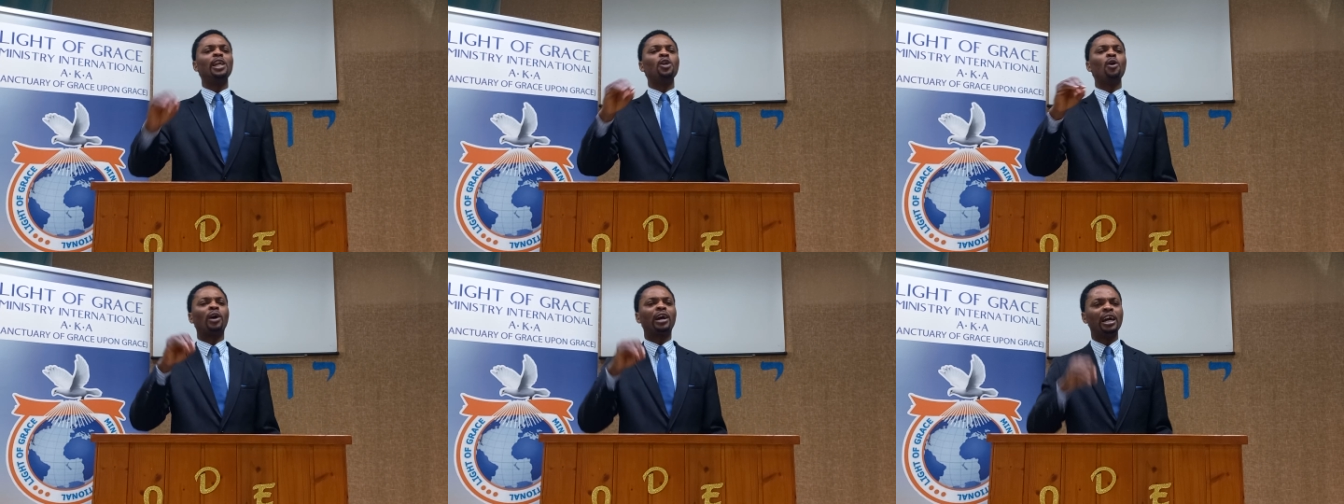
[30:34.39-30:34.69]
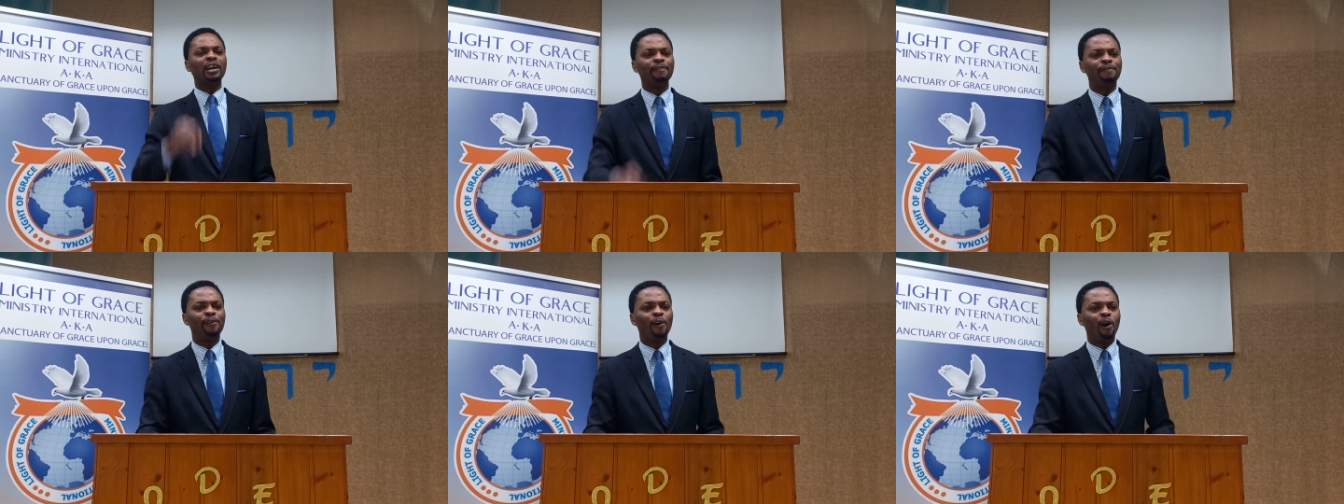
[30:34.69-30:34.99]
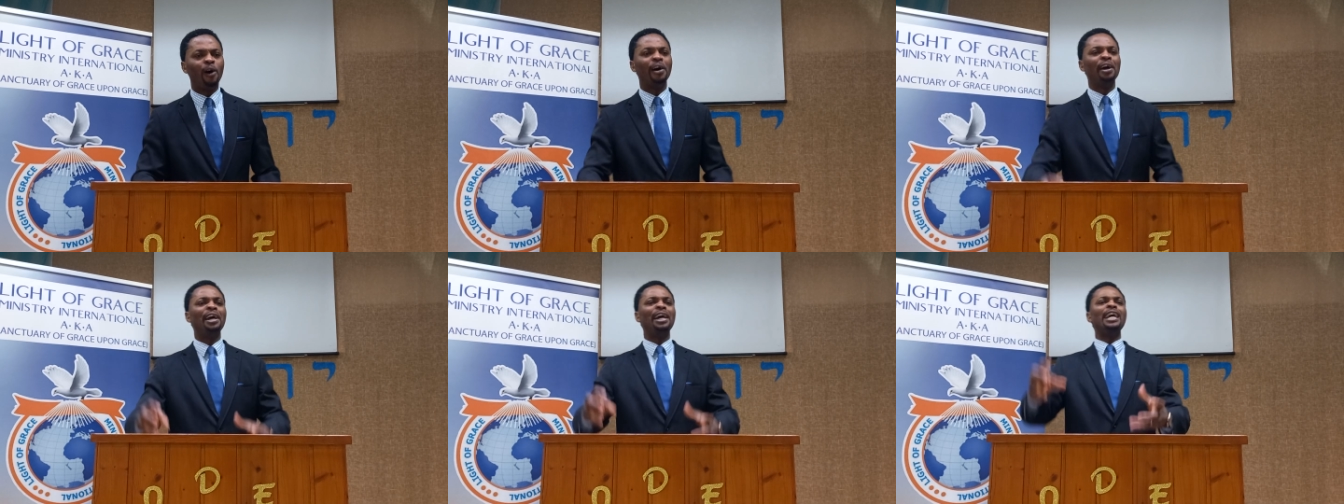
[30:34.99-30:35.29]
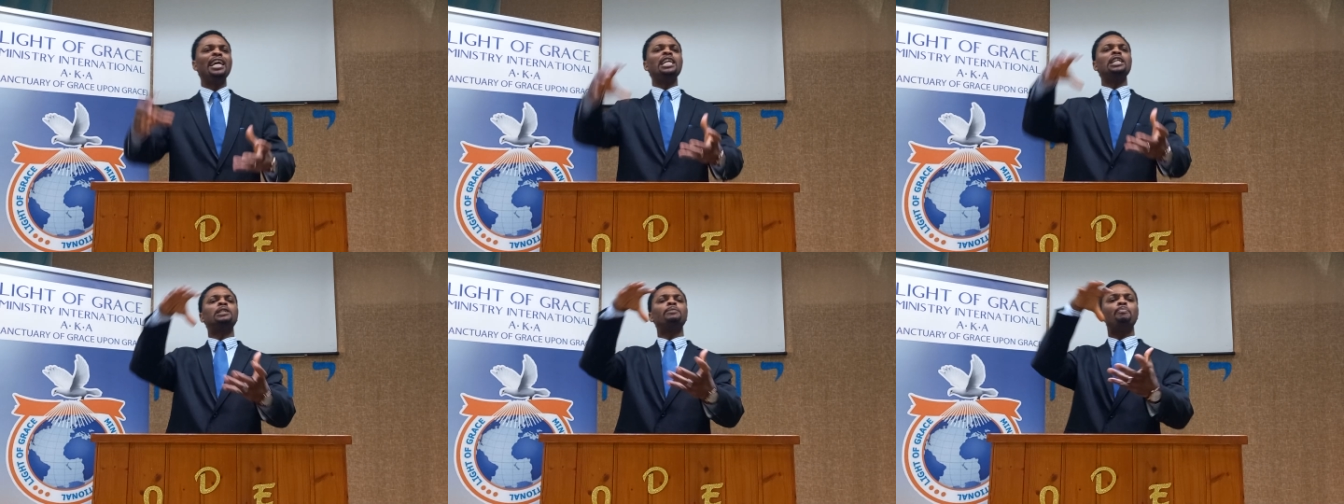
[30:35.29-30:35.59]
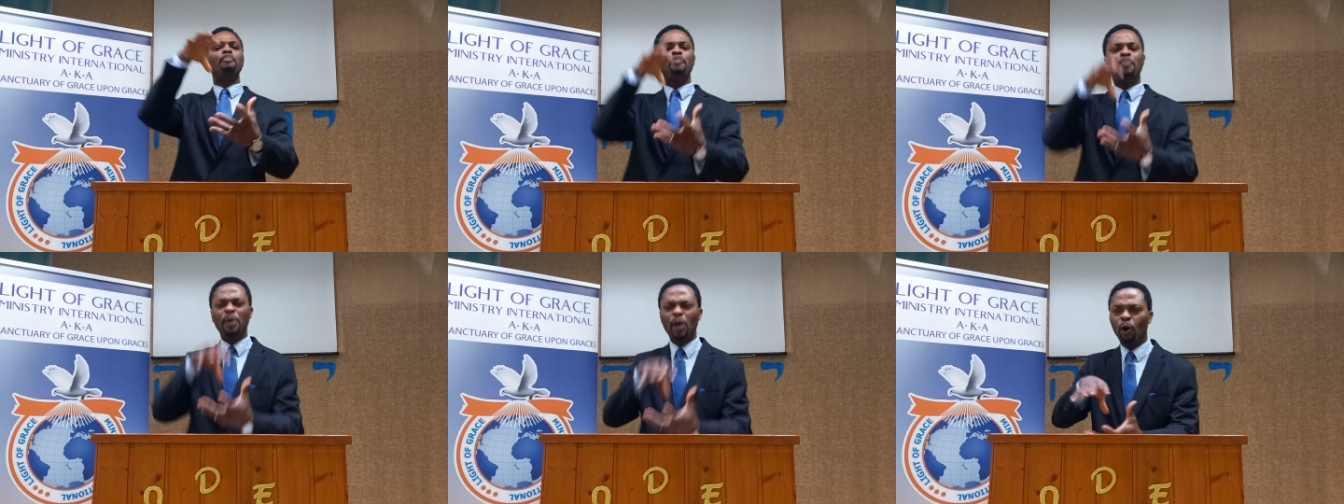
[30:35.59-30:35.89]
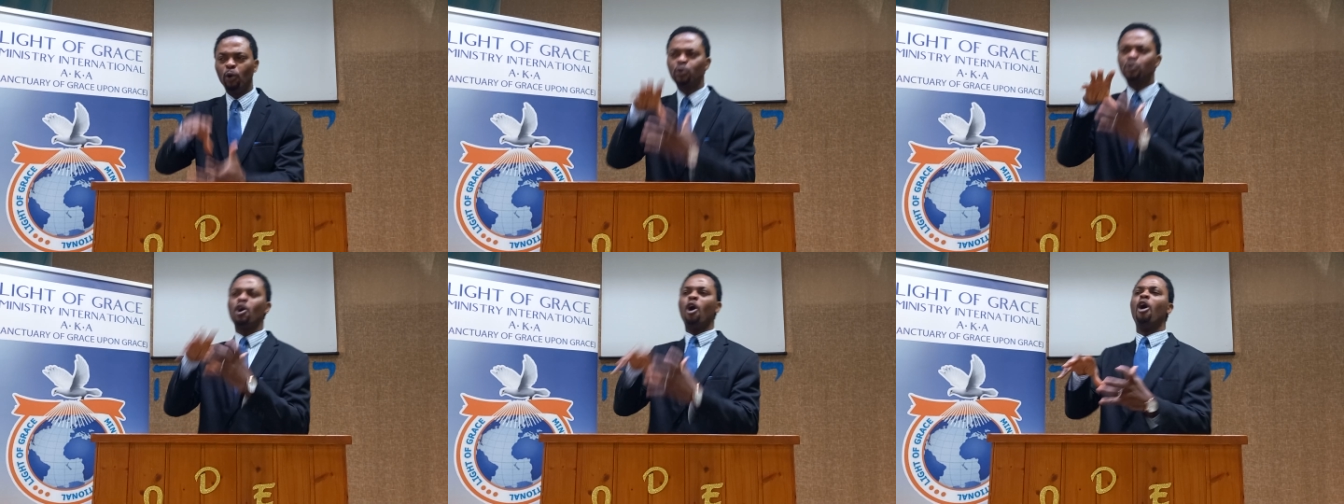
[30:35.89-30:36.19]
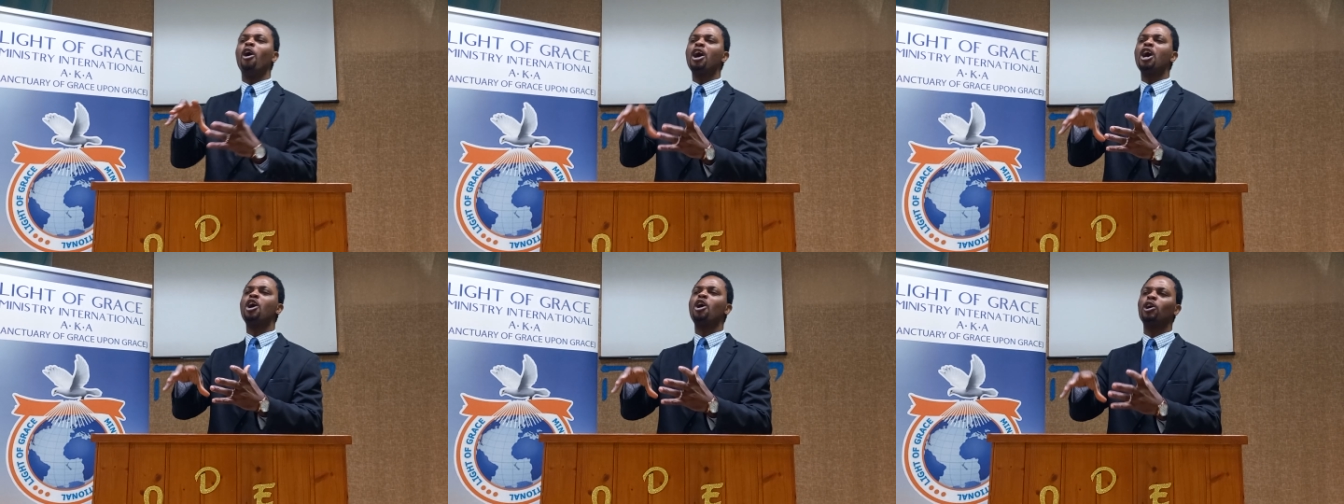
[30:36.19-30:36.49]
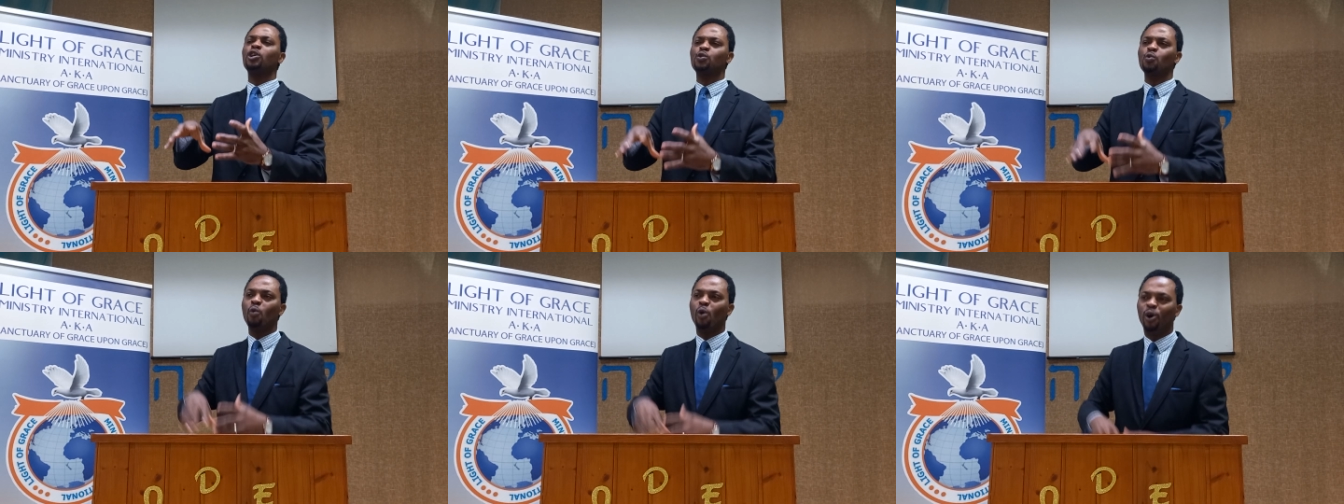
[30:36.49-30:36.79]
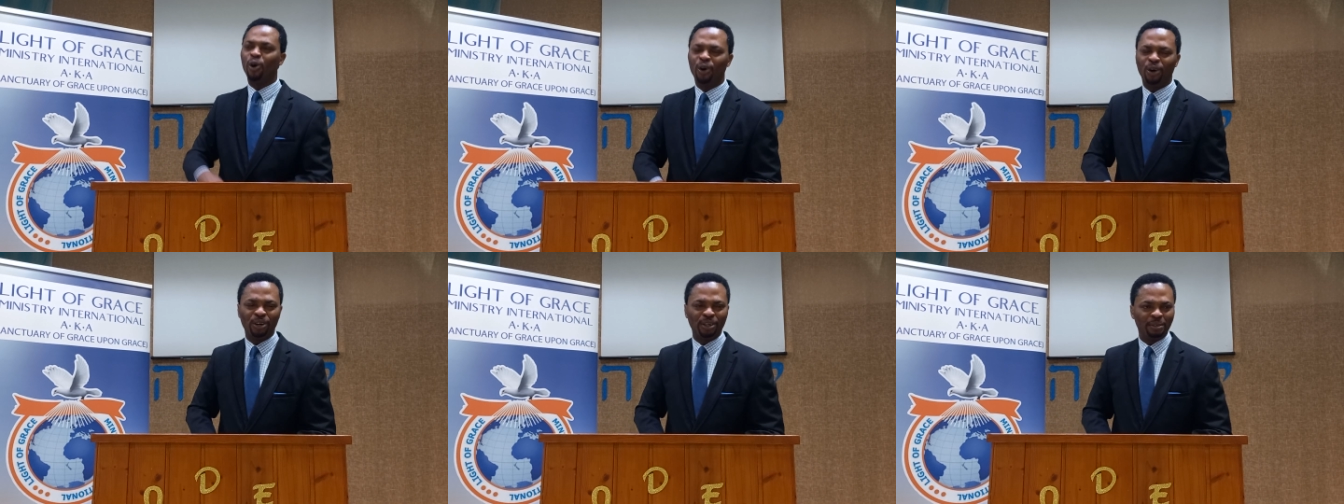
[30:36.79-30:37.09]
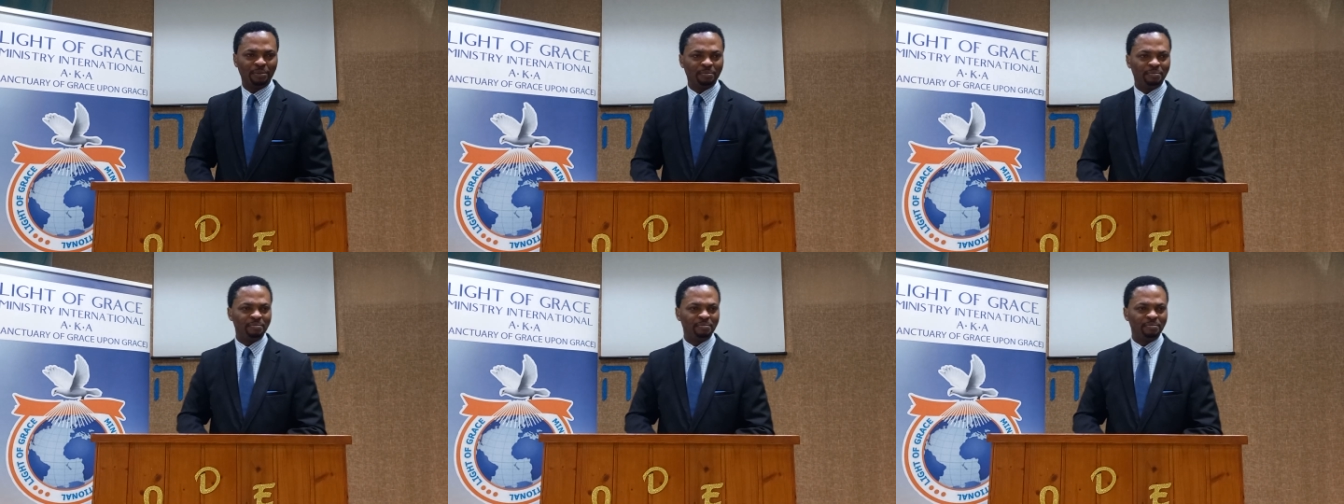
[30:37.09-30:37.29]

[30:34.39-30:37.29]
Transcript: looking for is built on God's word.